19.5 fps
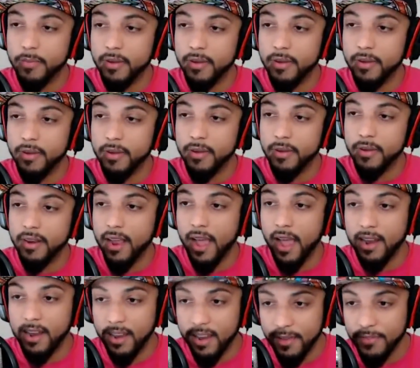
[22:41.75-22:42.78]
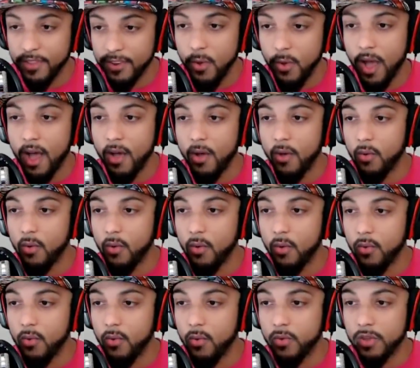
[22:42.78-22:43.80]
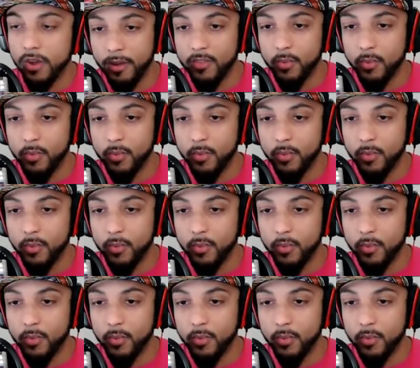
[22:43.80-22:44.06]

But I'd love to know how your experience